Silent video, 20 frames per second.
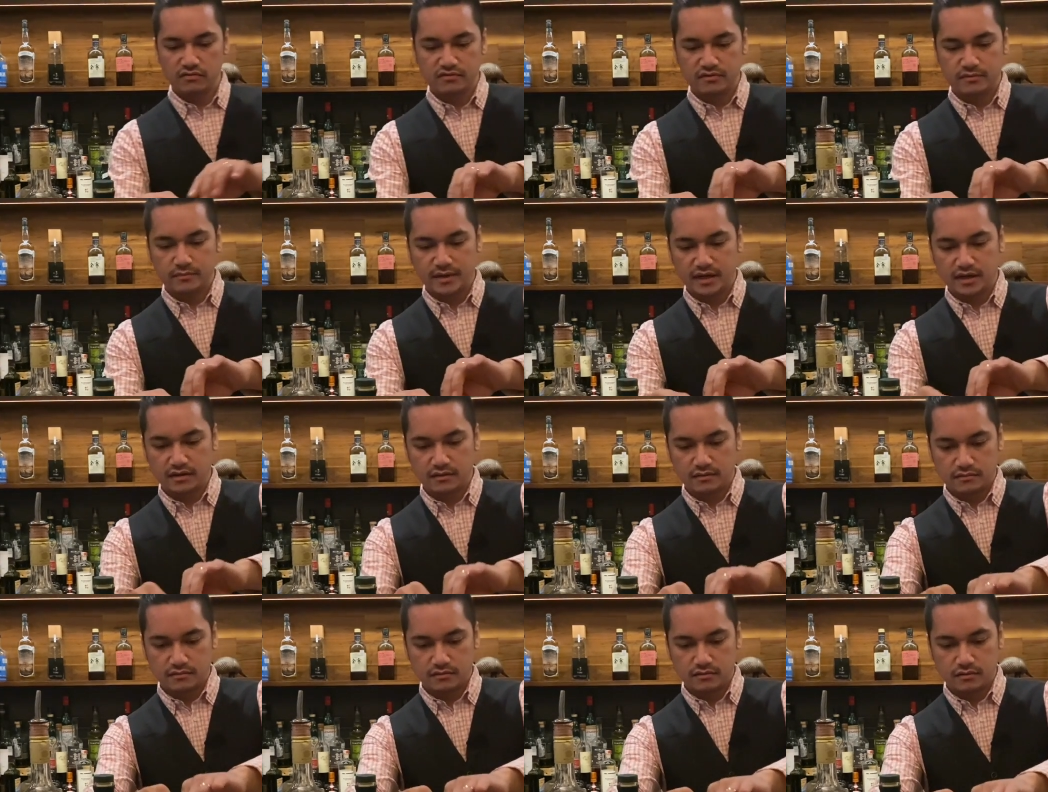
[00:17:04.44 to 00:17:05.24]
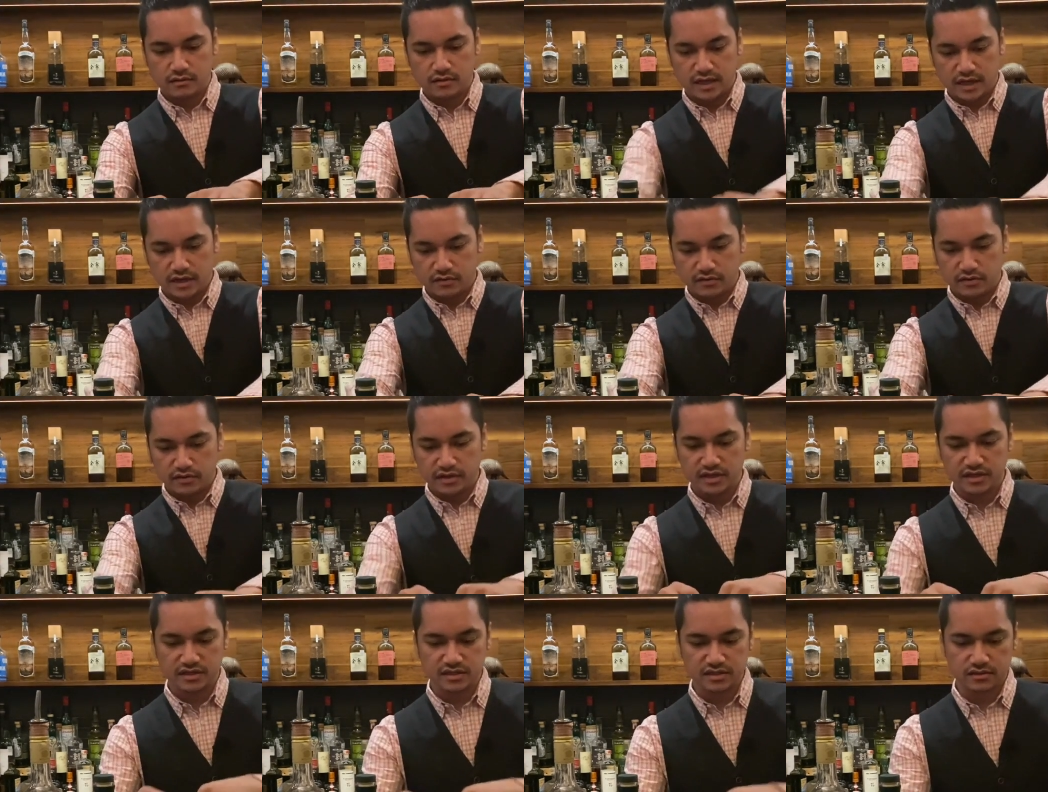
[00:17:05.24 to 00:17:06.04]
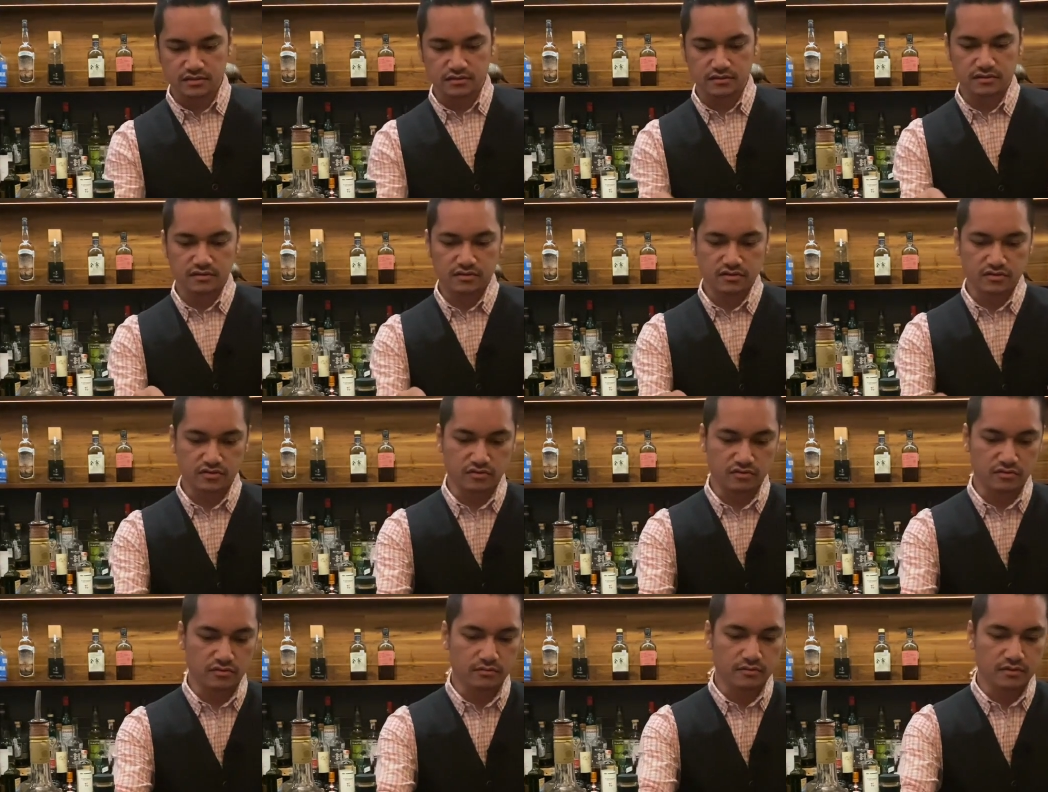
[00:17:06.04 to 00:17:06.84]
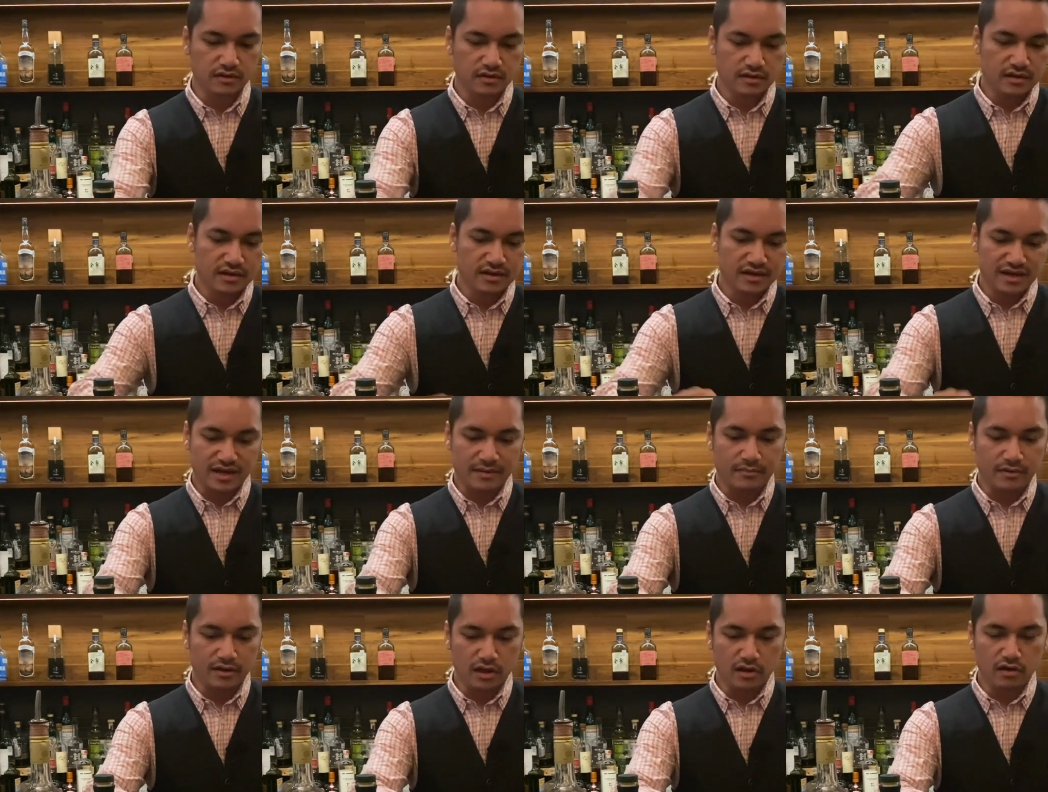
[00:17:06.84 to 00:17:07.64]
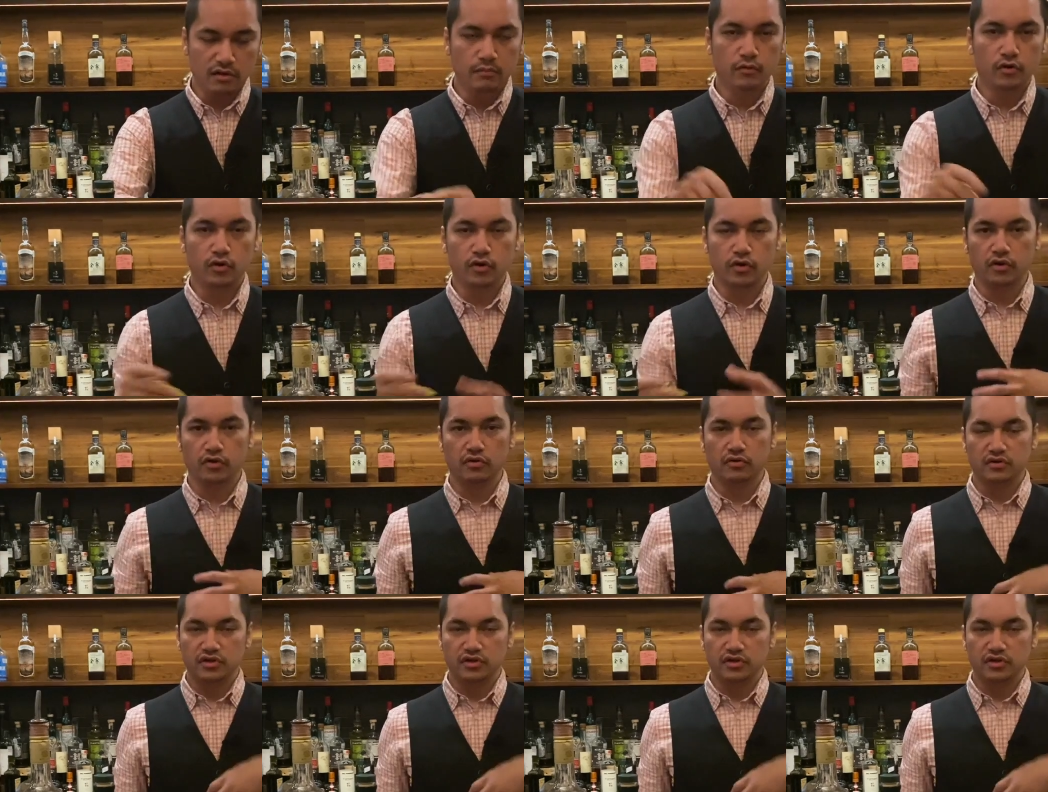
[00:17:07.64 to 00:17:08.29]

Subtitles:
for my Negronis to have a little more